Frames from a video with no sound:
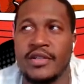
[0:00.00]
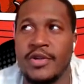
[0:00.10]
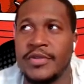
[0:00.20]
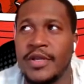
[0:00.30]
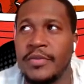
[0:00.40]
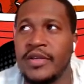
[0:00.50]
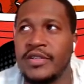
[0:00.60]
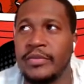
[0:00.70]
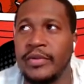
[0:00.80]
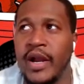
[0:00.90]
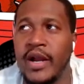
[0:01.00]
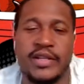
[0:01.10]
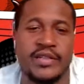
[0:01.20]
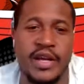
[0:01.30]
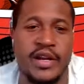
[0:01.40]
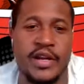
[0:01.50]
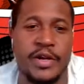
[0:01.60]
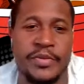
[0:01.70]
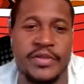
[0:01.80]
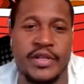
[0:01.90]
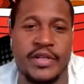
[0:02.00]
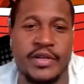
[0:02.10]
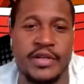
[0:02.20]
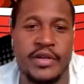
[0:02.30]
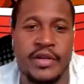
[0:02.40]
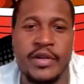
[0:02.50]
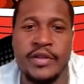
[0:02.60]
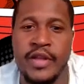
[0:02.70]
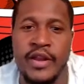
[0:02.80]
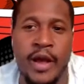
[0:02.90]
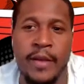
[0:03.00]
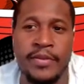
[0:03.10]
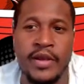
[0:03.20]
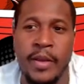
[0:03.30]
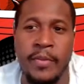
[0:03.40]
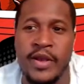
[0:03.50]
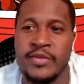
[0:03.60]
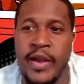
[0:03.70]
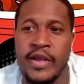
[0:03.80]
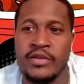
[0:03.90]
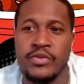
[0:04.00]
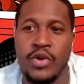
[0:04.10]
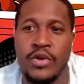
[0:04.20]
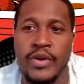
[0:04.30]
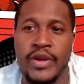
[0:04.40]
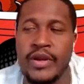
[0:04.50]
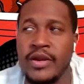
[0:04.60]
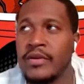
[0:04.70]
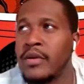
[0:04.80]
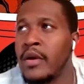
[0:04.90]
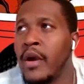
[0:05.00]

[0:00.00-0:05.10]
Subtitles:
You know what I'm saying? Because LeBron is not 100%. They're not playing their best basketball right now.